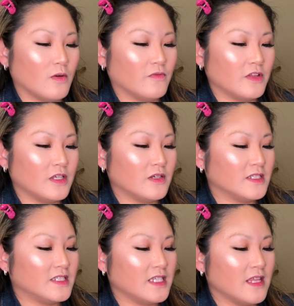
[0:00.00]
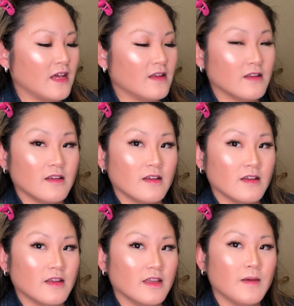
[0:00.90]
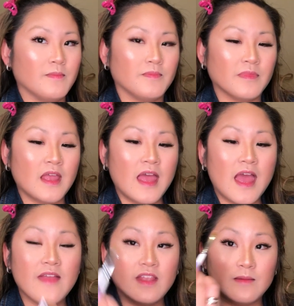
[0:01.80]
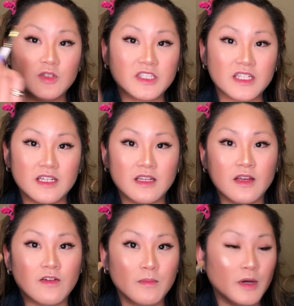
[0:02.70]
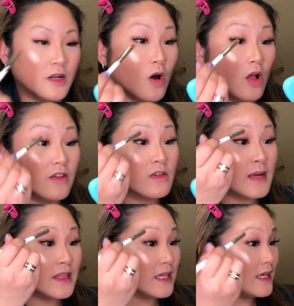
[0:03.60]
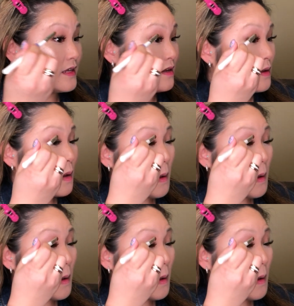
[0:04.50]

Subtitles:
Hopefully you can see that. Yep. And then I'm just gonna put it all over my lid.